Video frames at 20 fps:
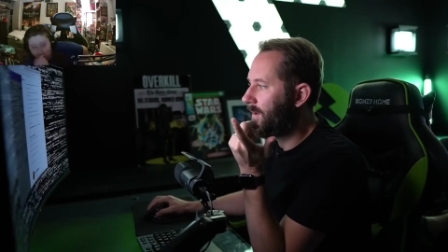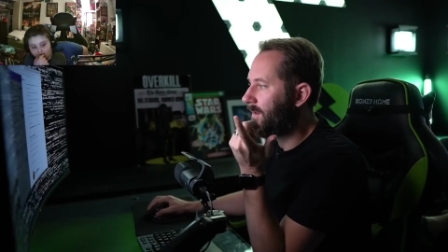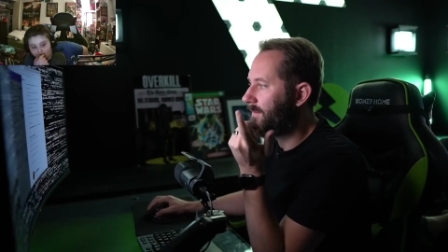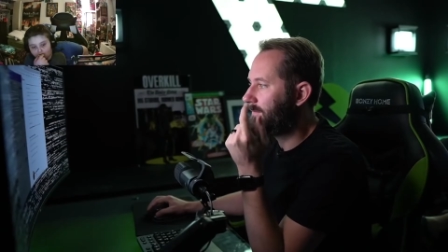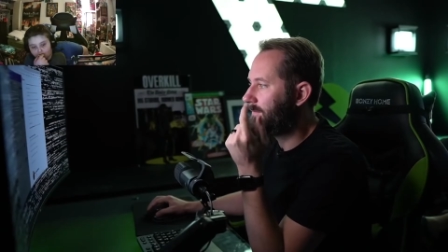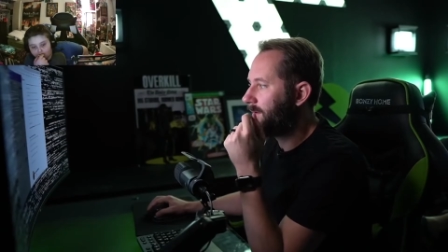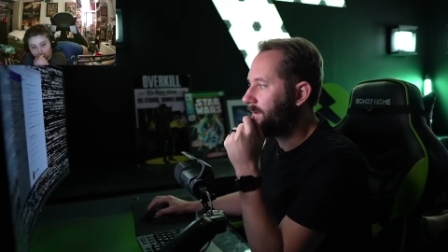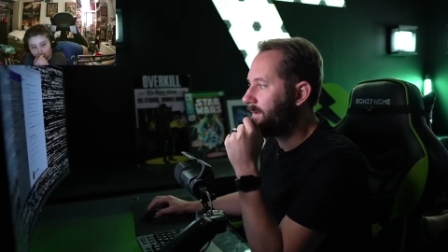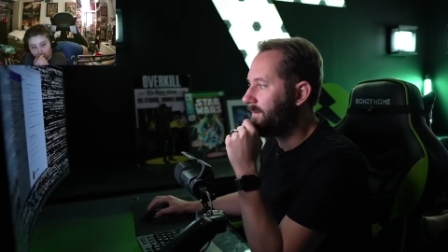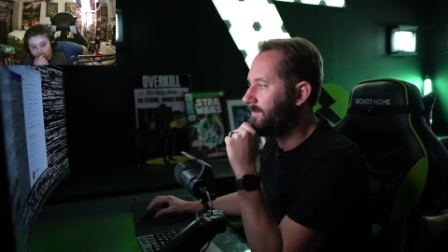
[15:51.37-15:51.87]

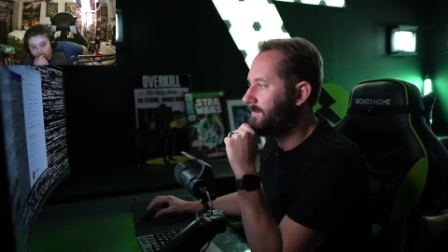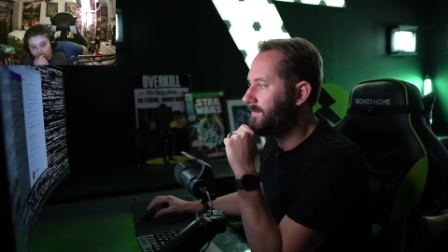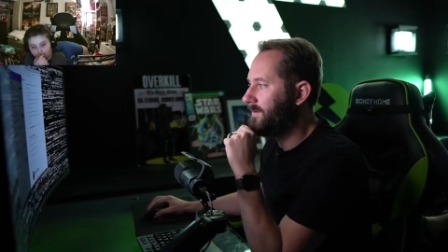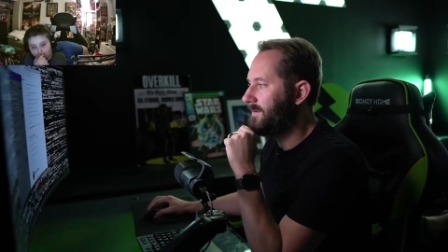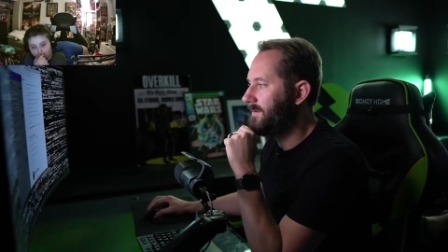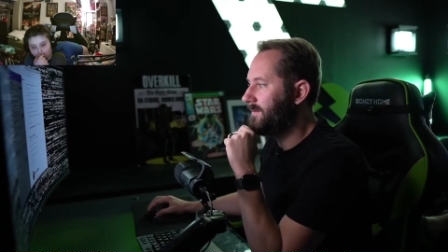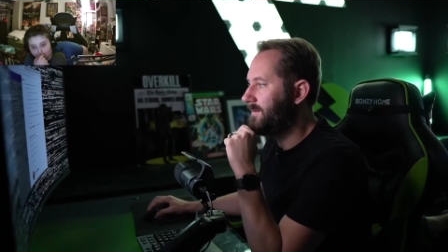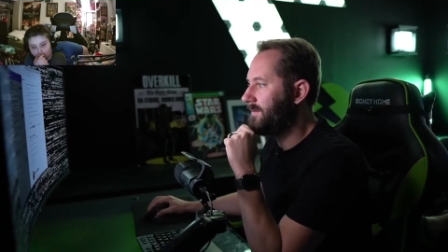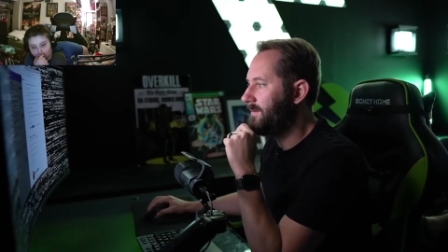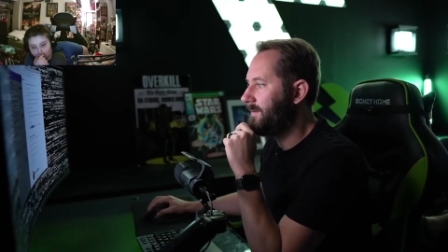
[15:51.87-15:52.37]
Well, it also
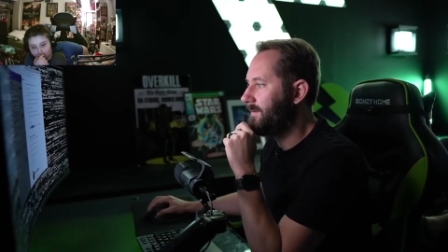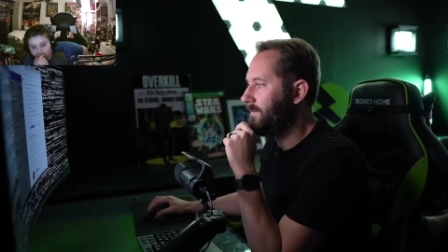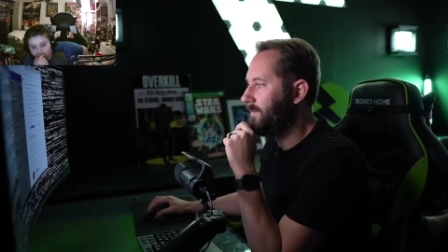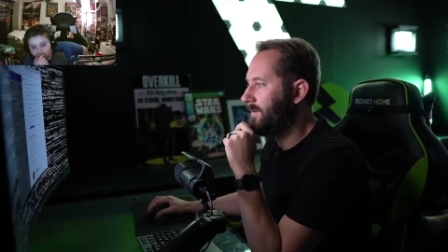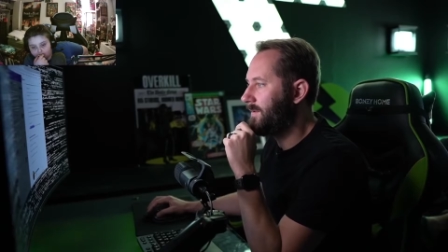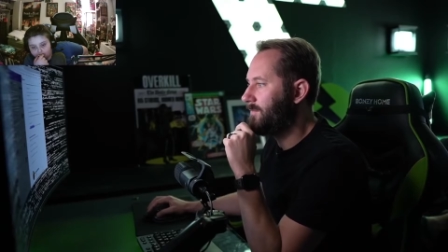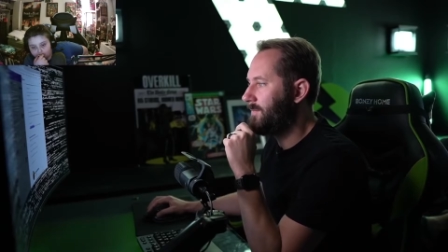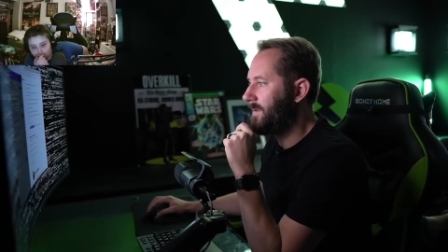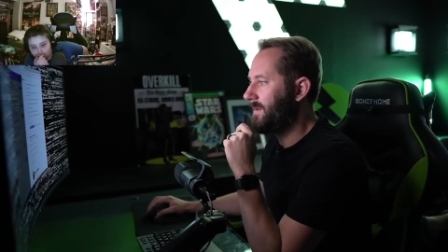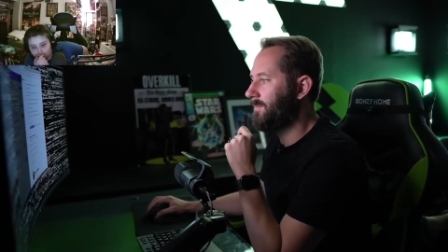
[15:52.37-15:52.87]
does it
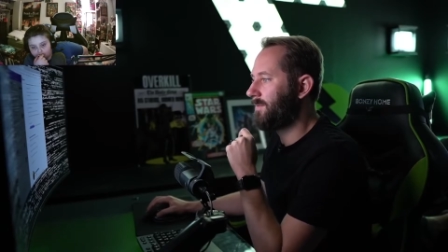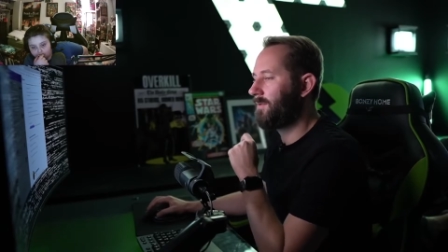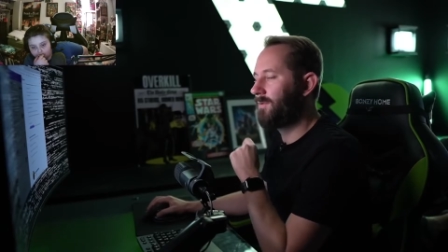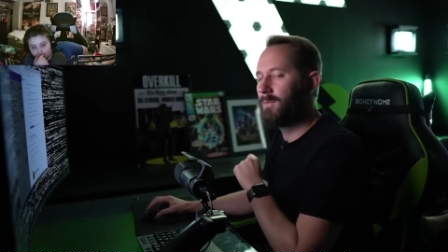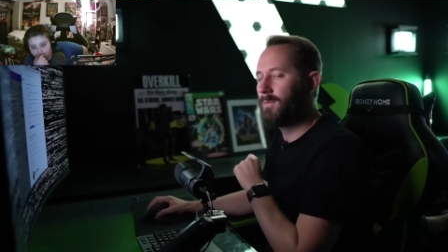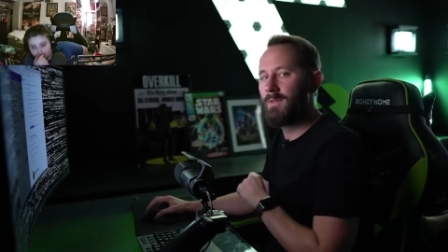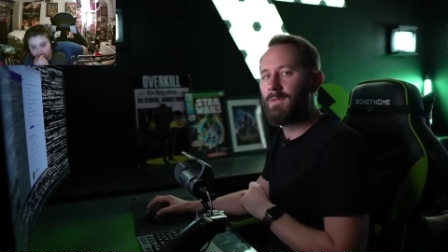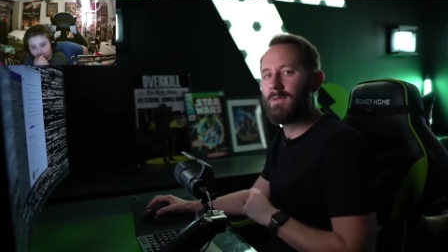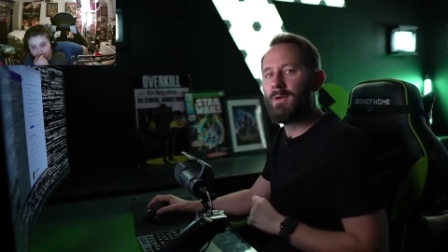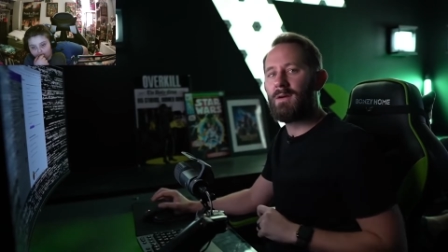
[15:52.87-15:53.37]
with
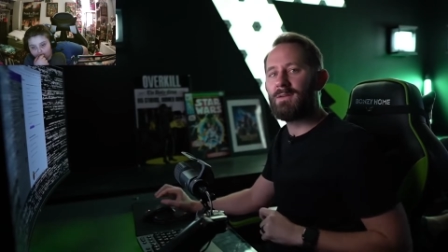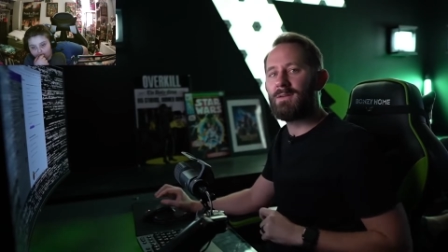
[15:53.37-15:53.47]
people with